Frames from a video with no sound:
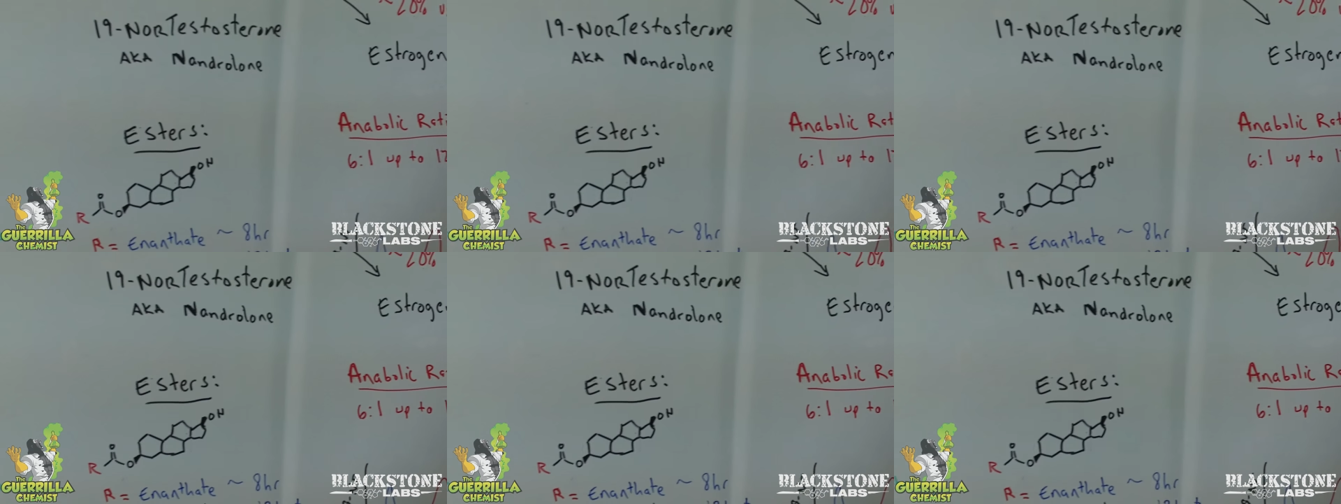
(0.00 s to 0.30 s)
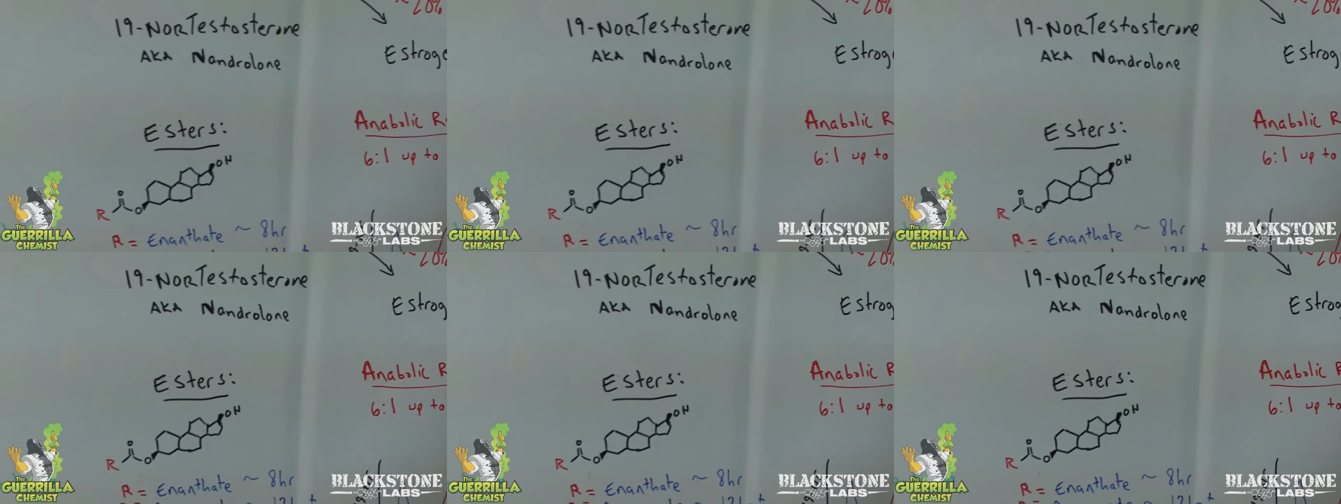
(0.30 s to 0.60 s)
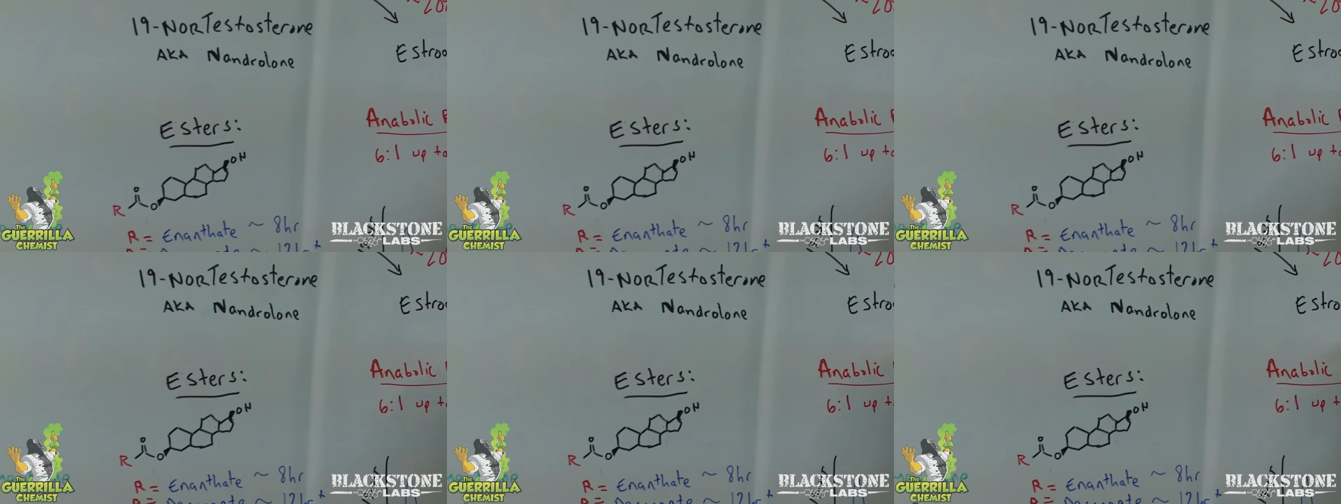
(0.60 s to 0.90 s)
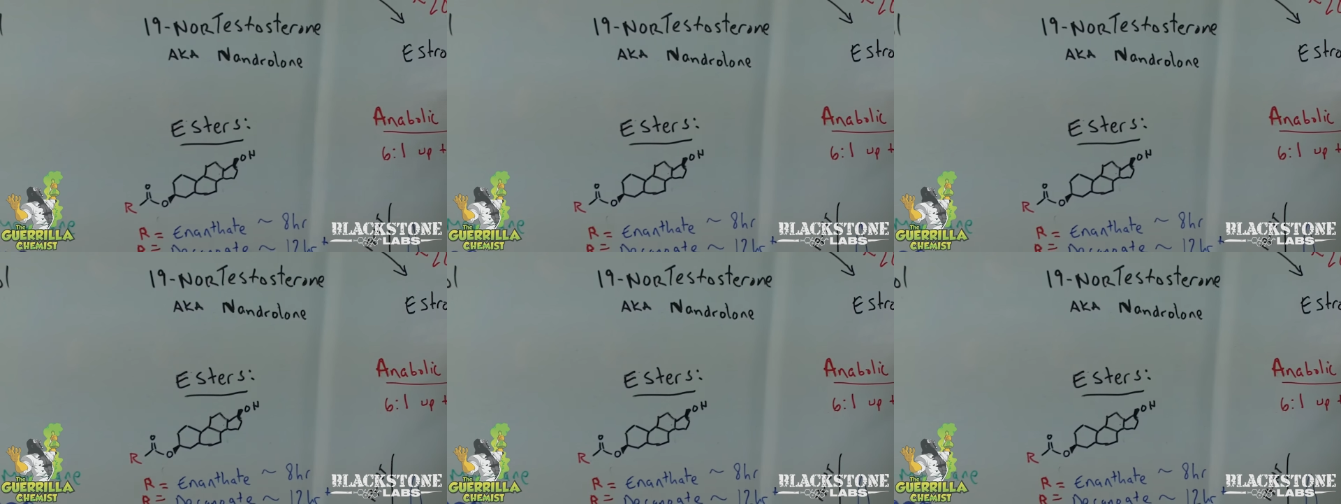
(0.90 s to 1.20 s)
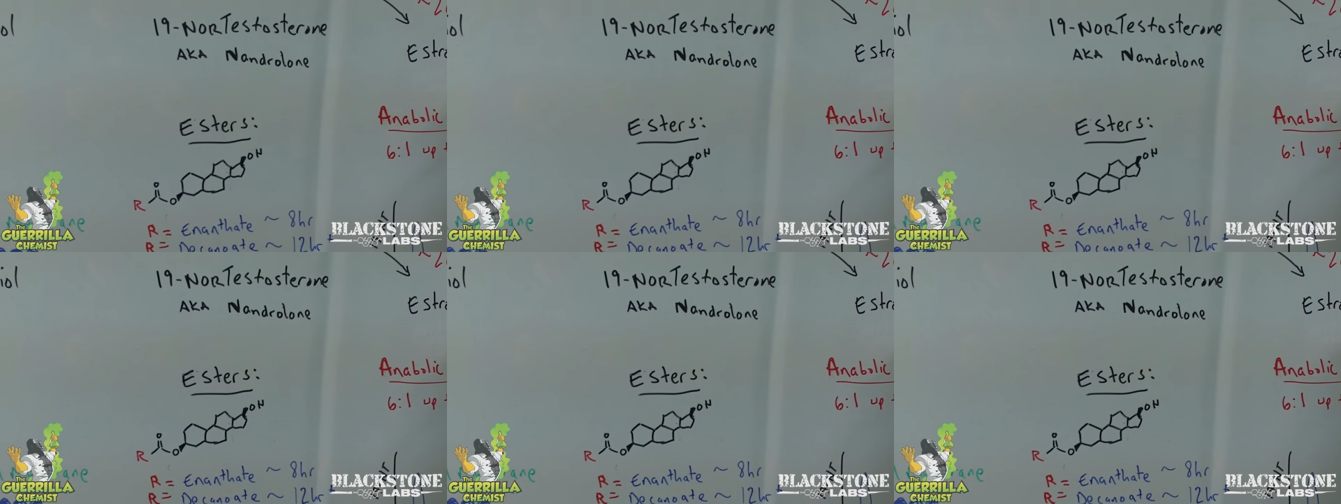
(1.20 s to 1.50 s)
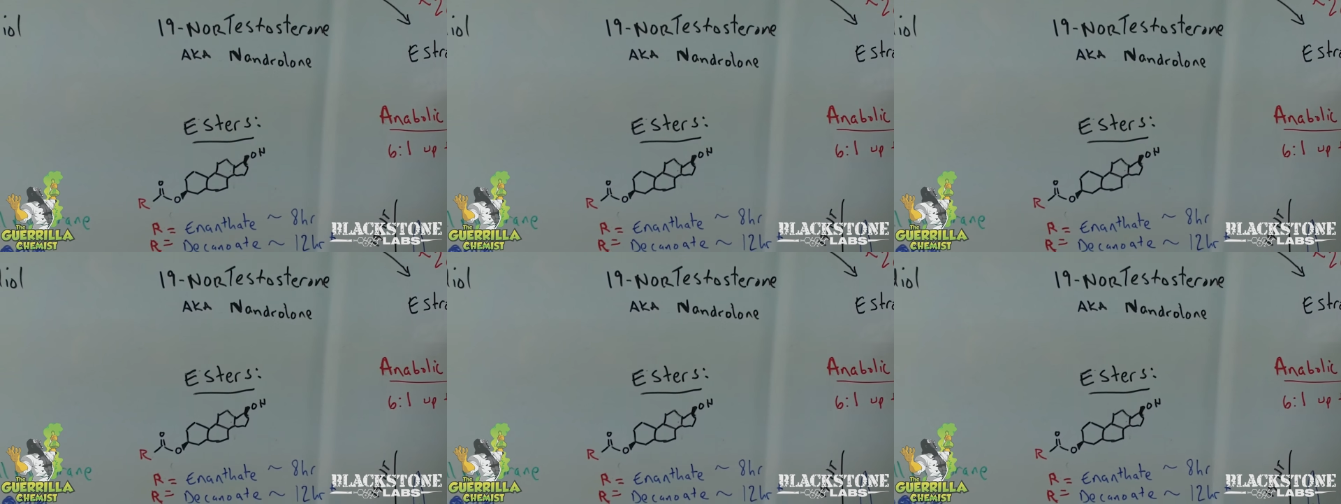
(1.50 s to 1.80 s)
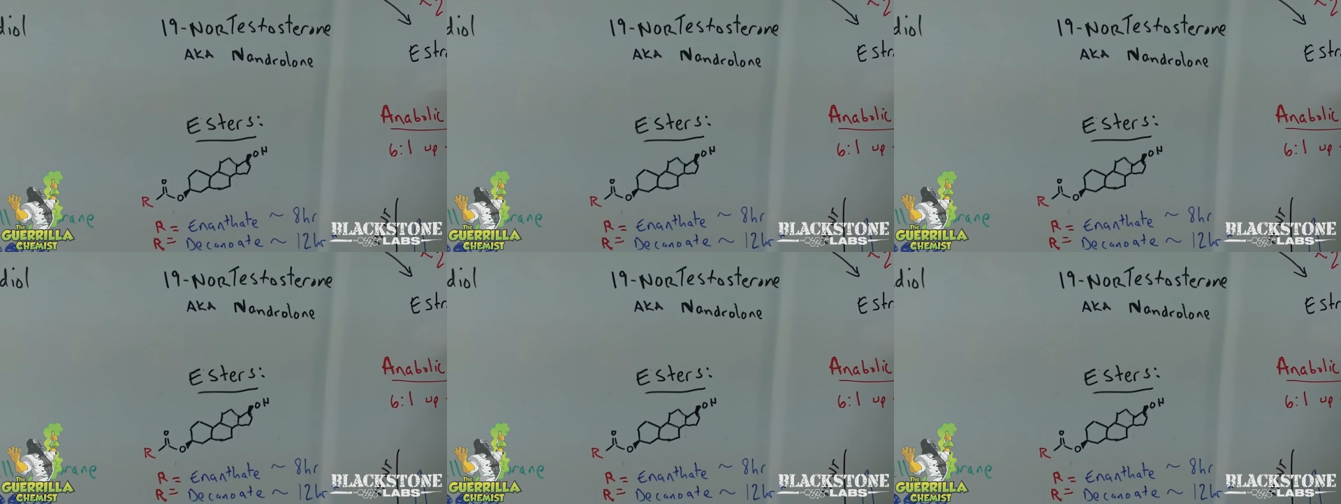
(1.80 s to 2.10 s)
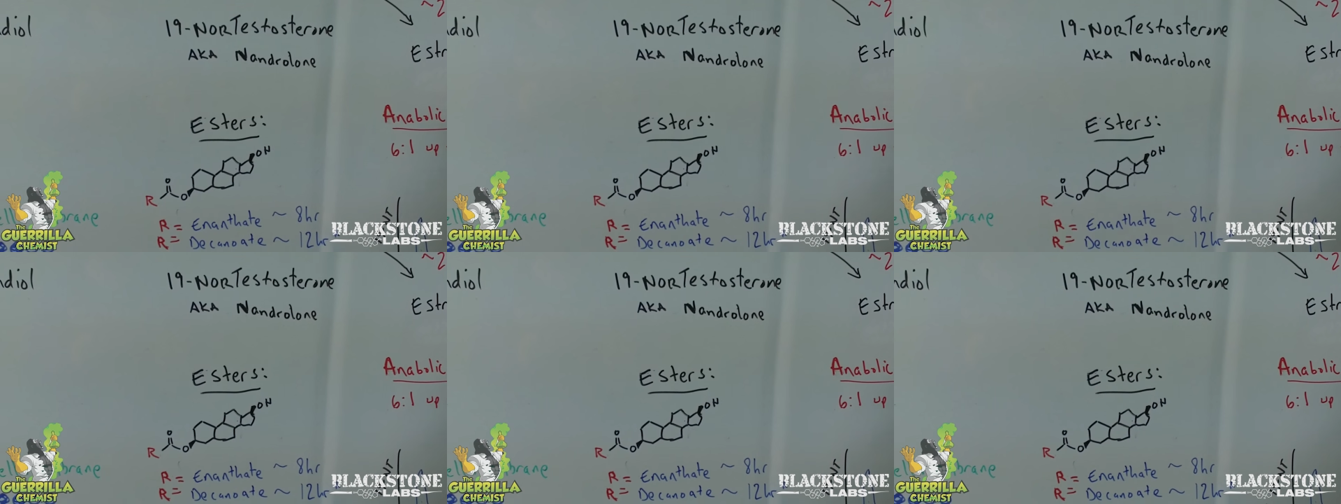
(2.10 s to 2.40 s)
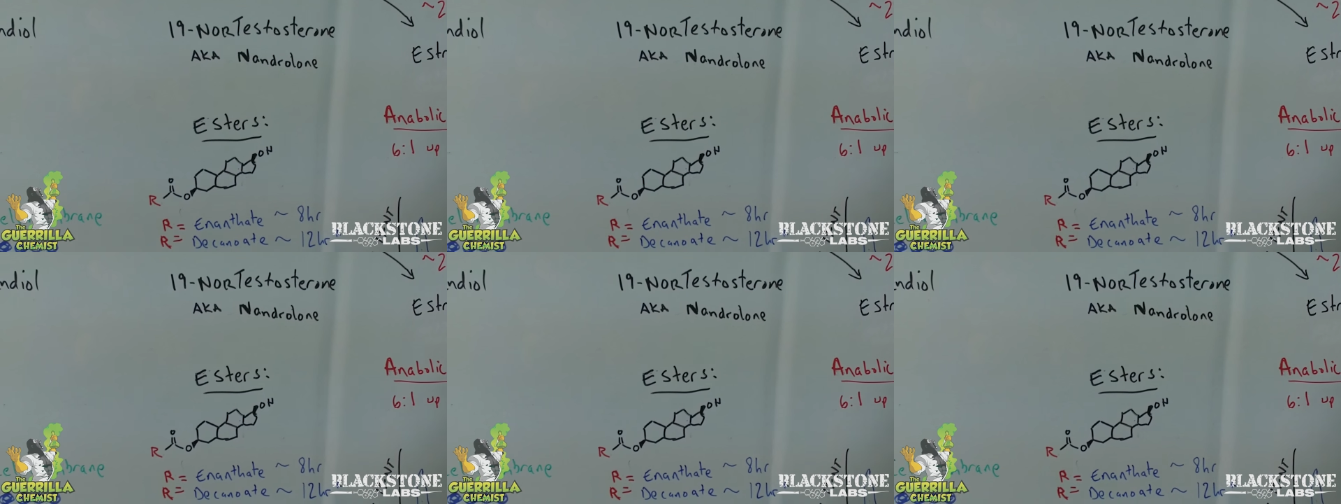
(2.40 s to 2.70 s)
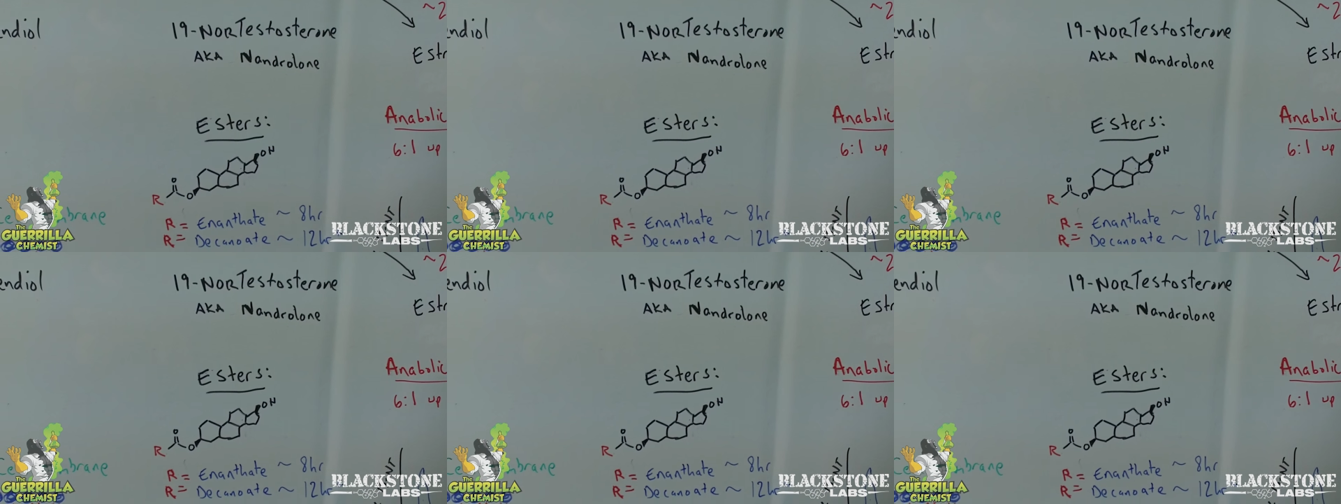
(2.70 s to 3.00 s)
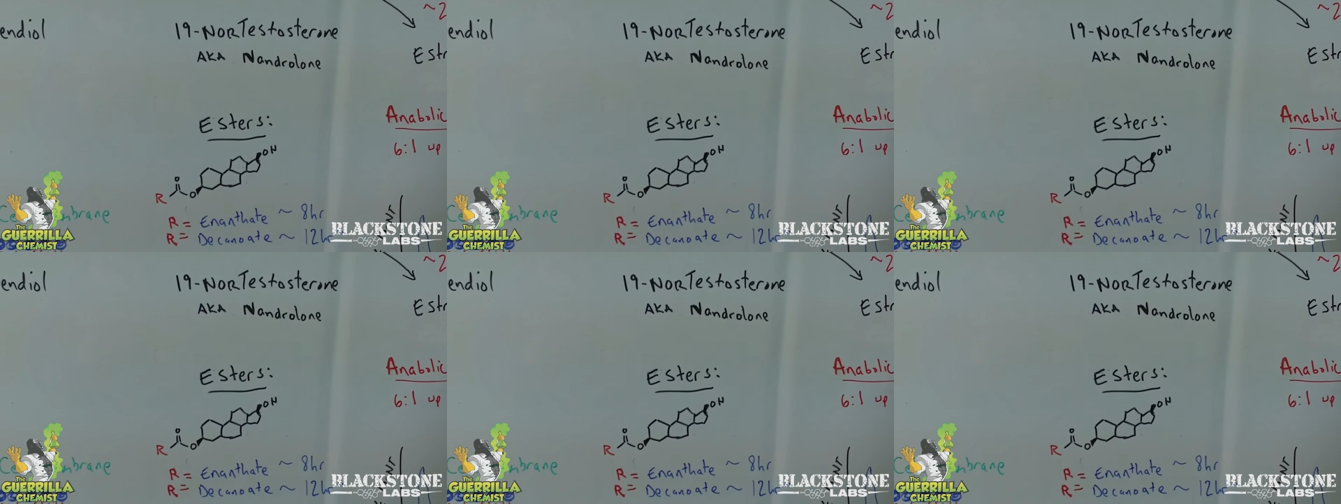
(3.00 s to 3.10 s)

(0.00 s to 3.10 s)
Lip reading: [unreadable: no face in view]